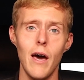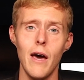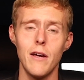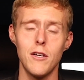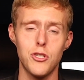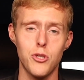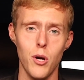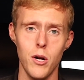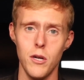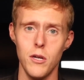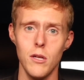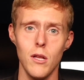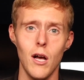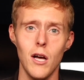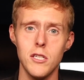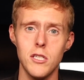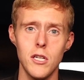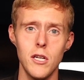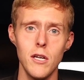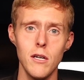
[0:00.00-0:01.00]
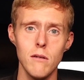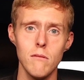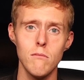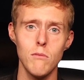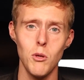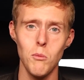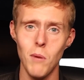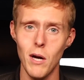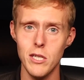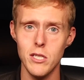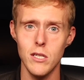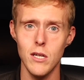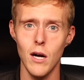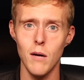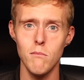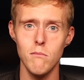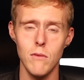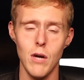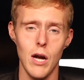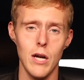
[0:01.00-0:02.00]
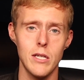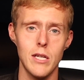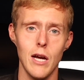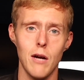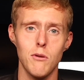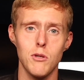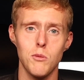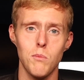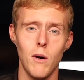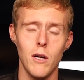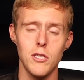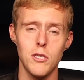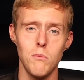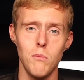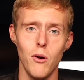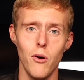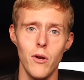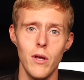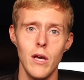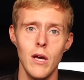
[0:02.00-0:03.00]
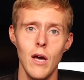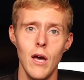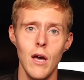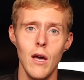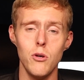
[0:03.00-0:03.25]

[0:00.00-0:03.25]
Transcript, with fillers: Hey, Trent, you lost the deal, you messed up, got to take responsibility.